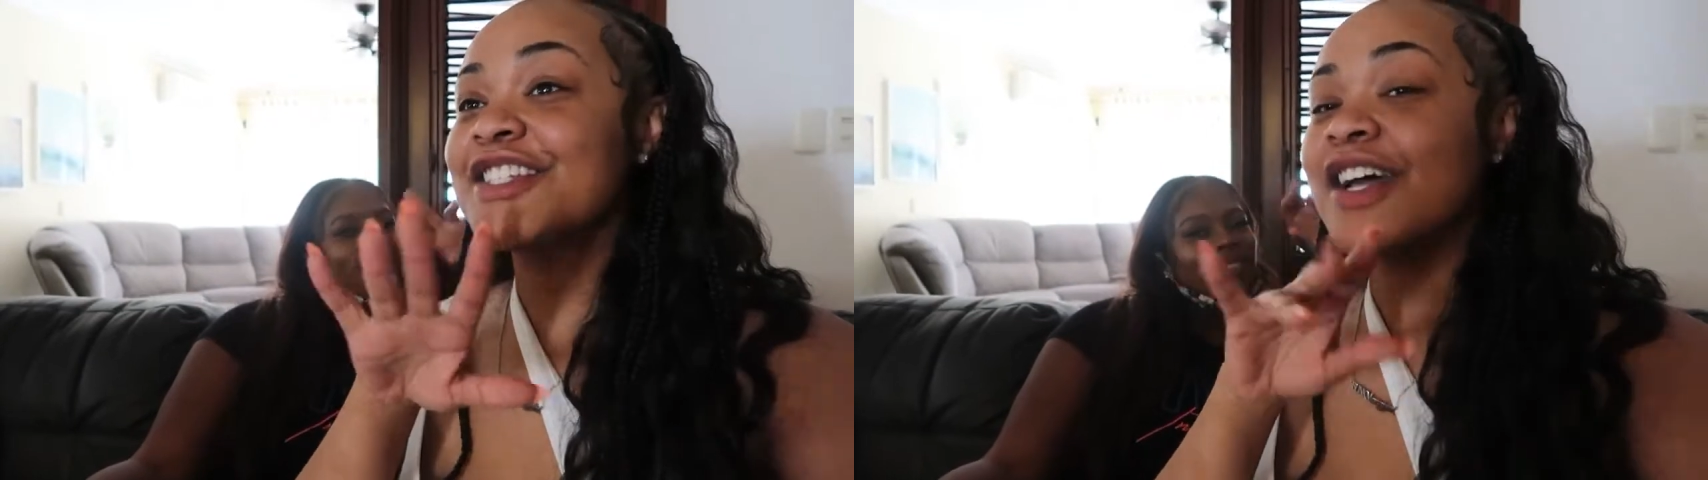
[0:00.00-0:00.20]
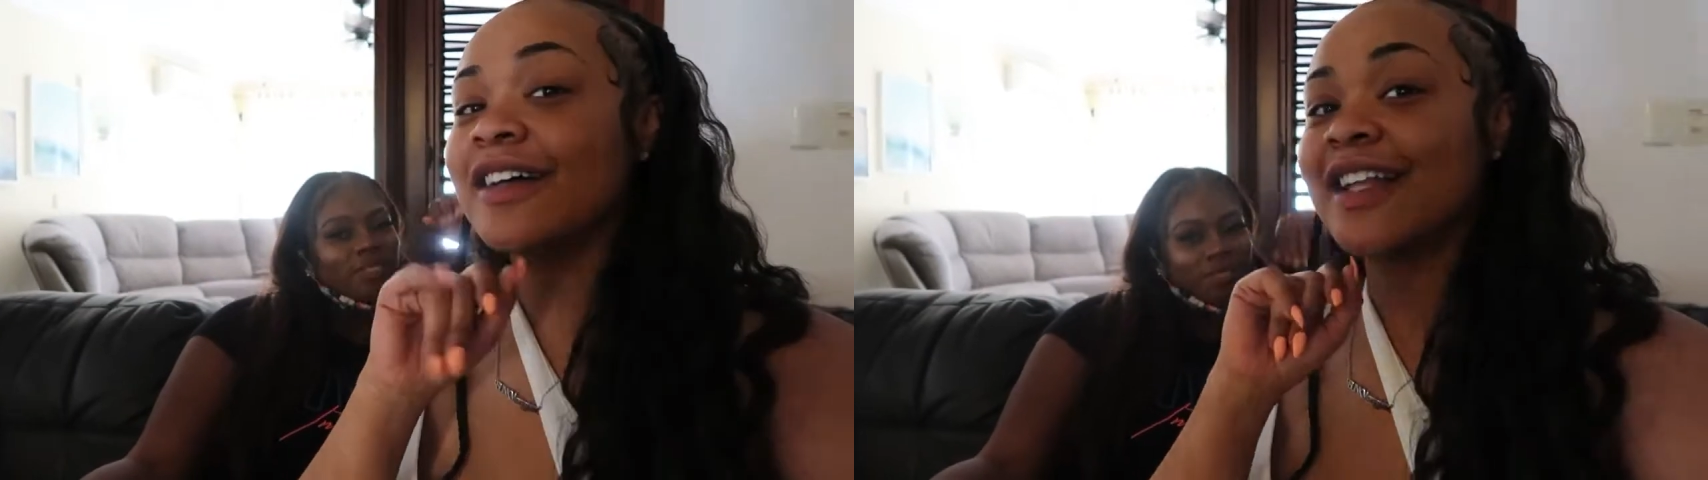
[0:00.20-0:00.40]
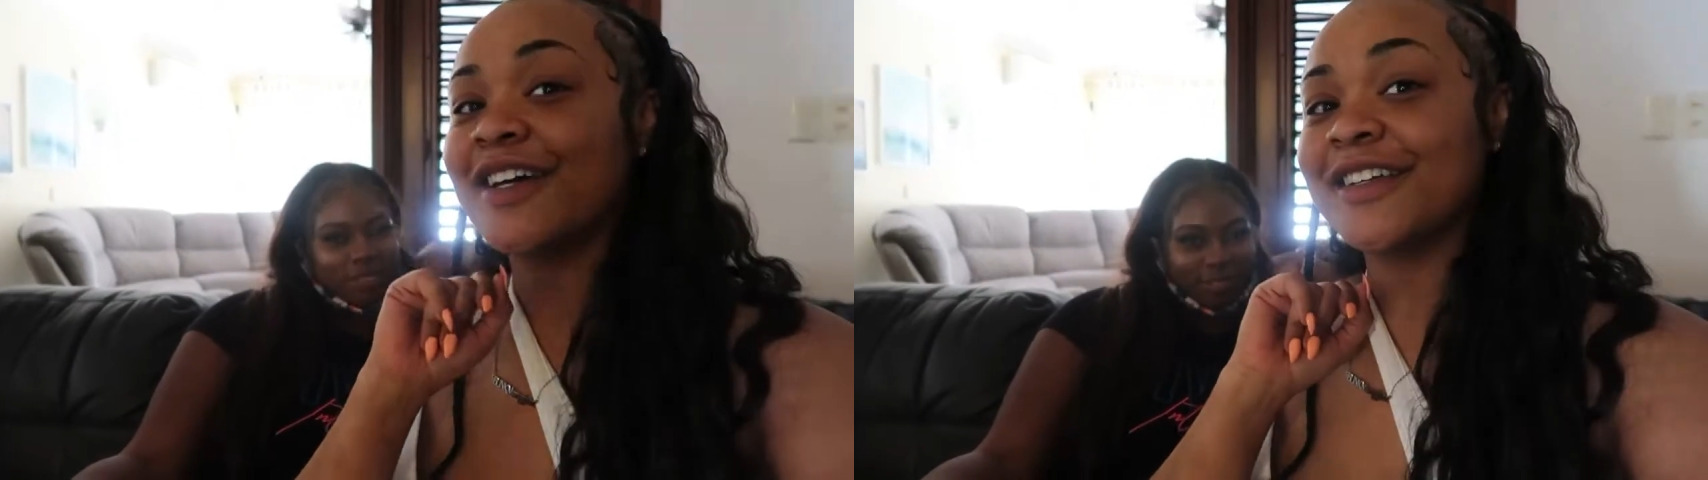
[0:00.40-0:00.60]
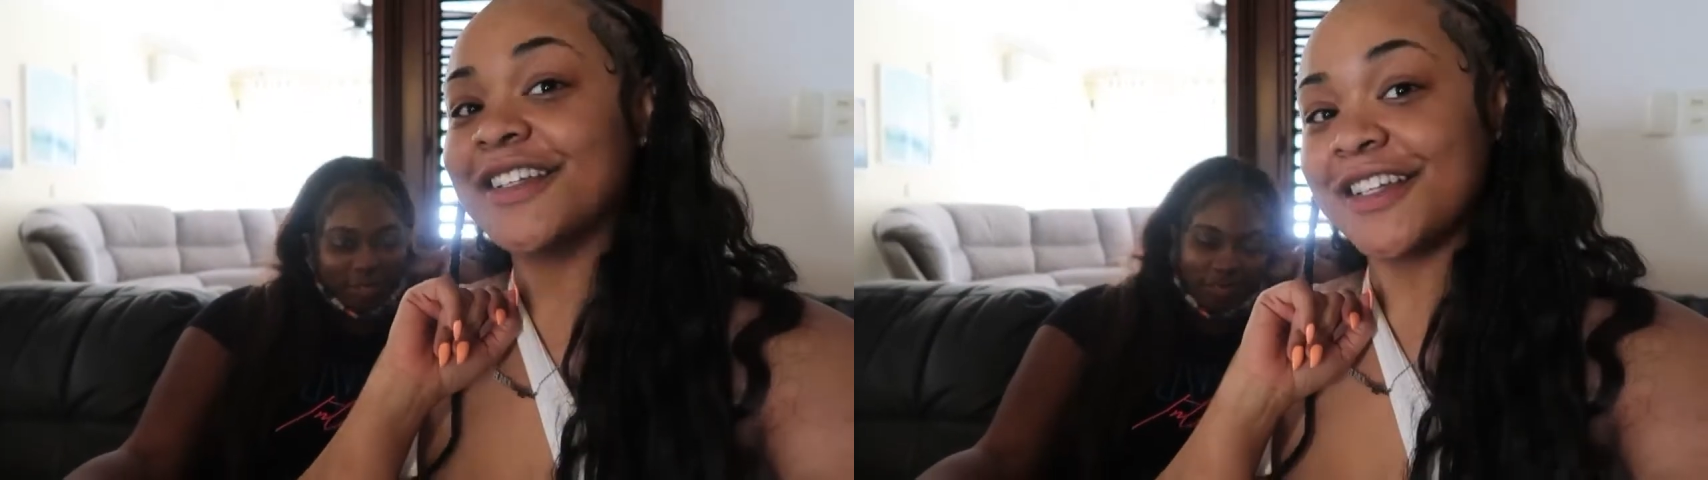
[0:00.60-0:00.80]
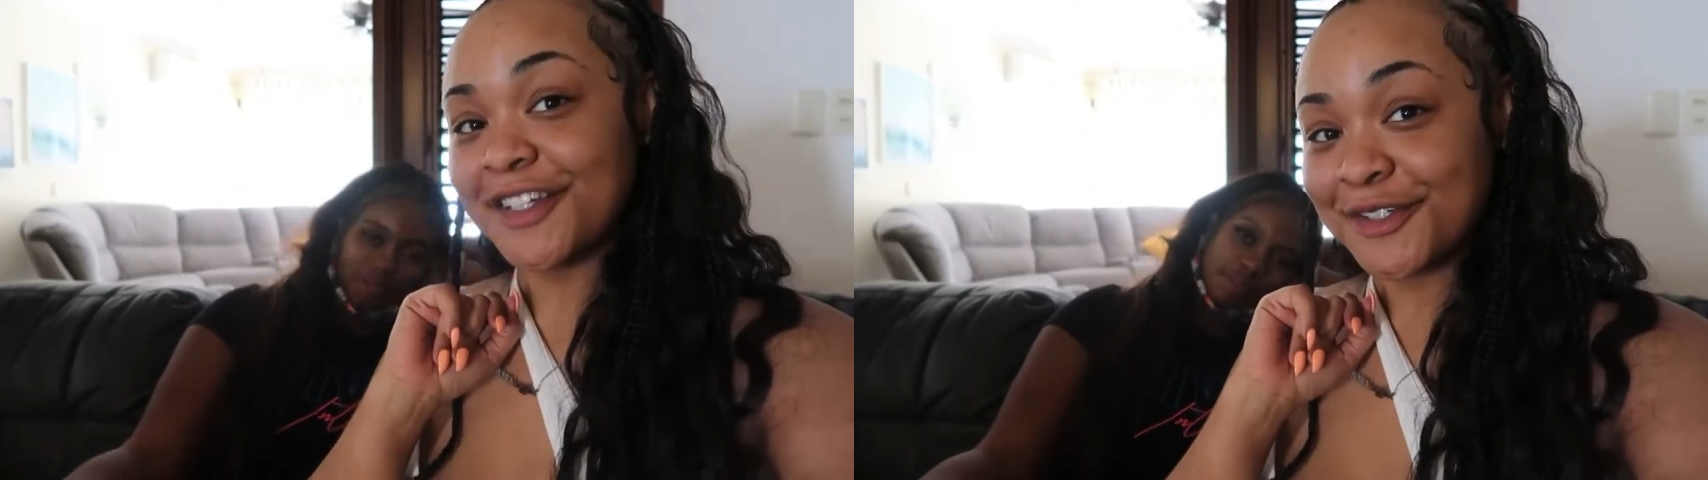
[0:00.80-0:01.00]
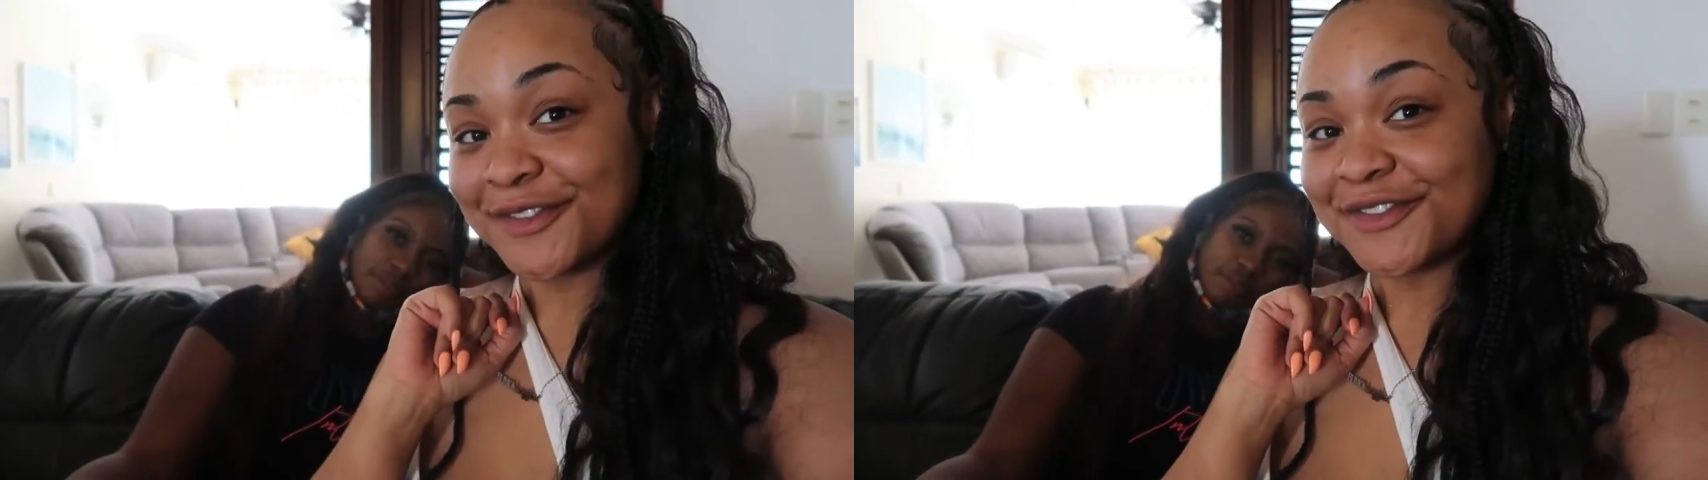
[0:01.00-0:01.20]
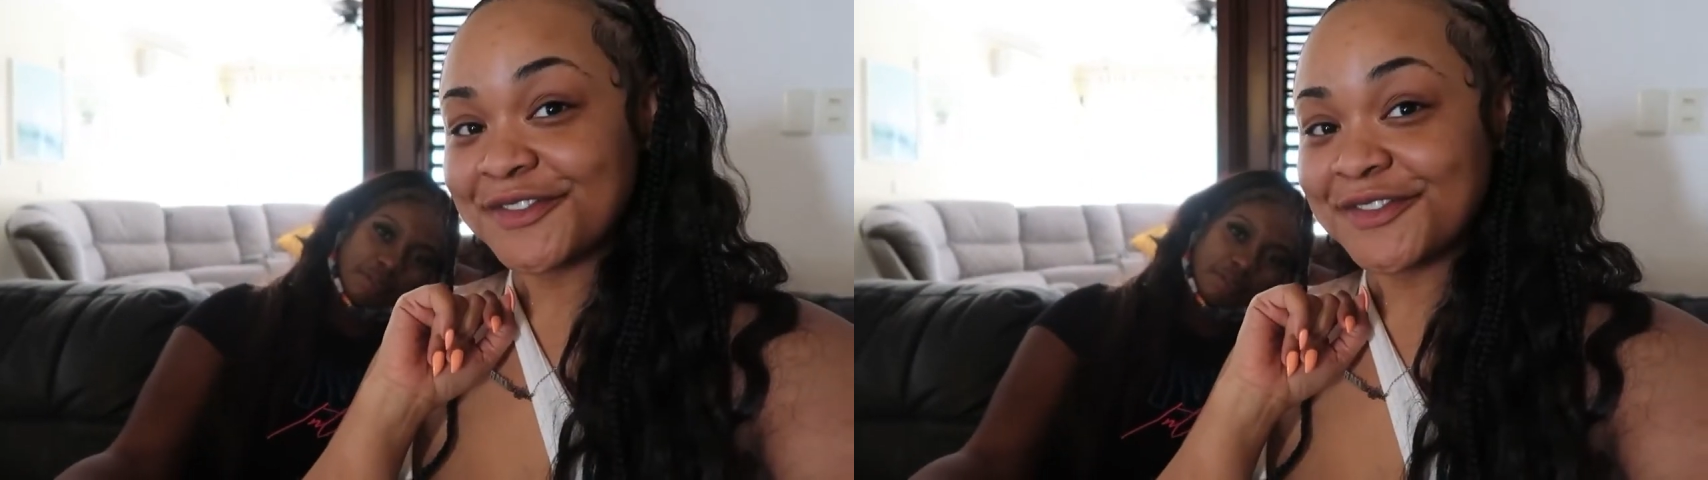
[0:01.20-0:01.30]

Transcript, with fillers: y'all long enough.